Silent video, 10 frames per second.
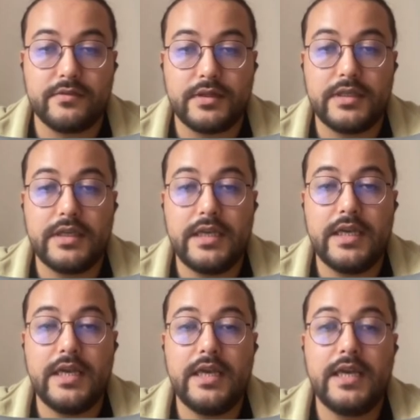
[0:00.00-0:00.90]
one.
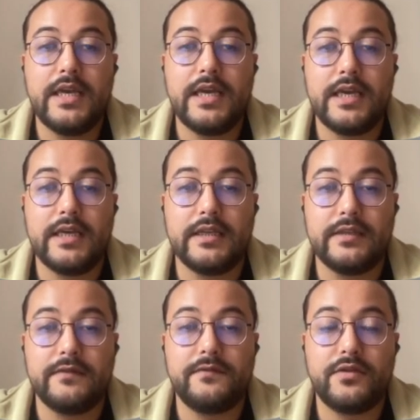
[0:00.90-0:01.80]

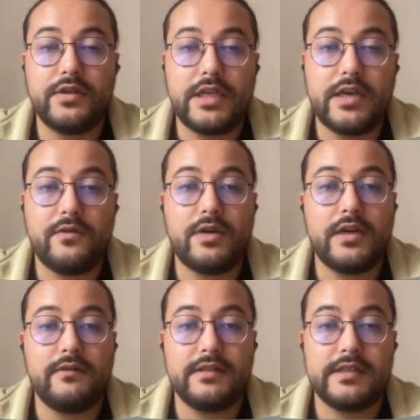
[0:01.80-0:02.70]
And for now,
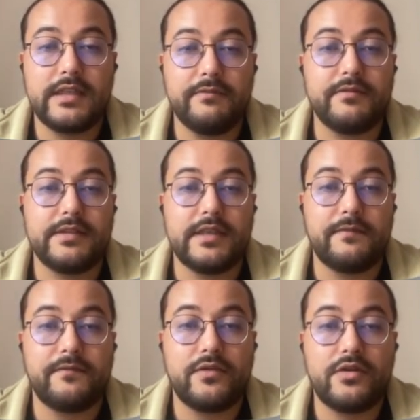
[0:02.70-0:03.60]
I will skip
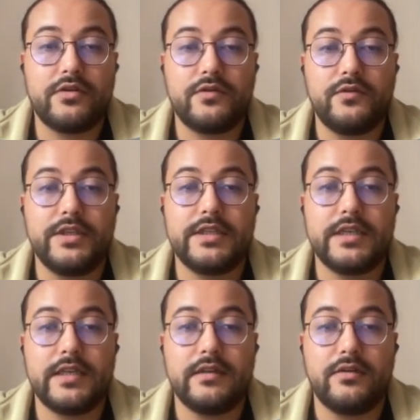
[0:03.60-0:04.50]
step 4, which
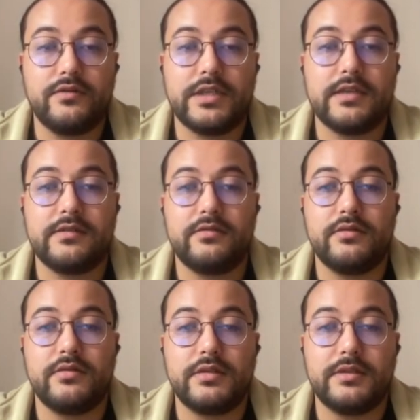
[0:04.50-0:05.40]
allows us
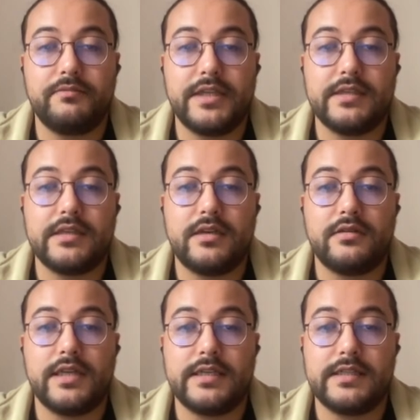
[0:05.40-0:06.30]
to replace
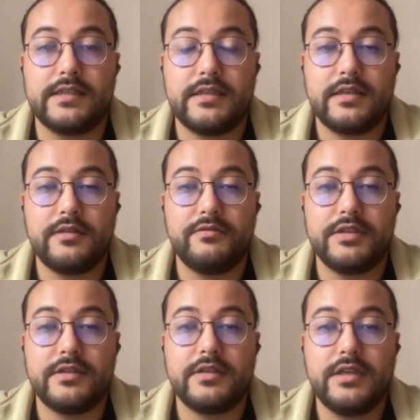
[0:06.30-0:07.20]
our existing
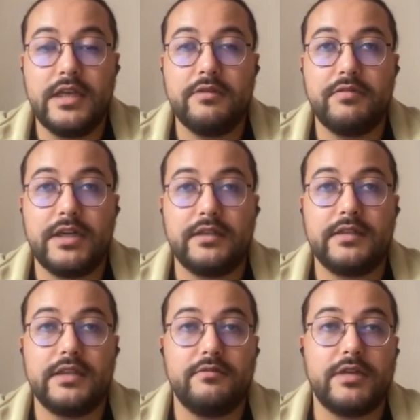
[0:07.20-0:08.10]
image. But
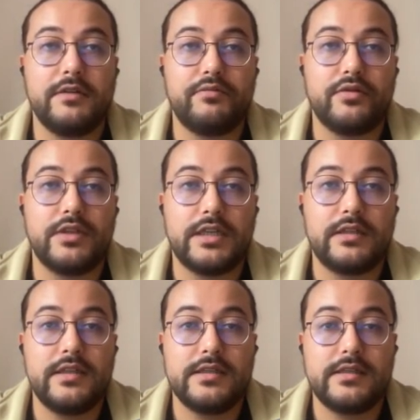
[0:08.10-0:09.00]
in my product
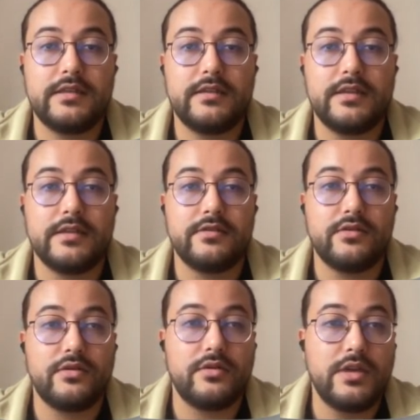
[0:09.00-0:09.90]
list, there's
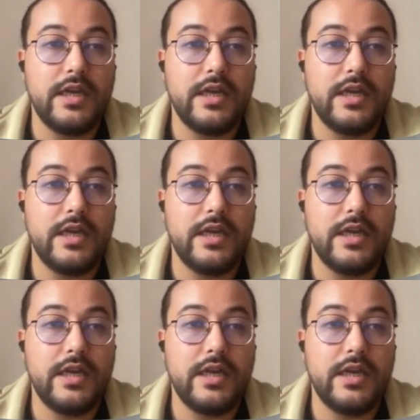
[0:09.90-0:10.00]
no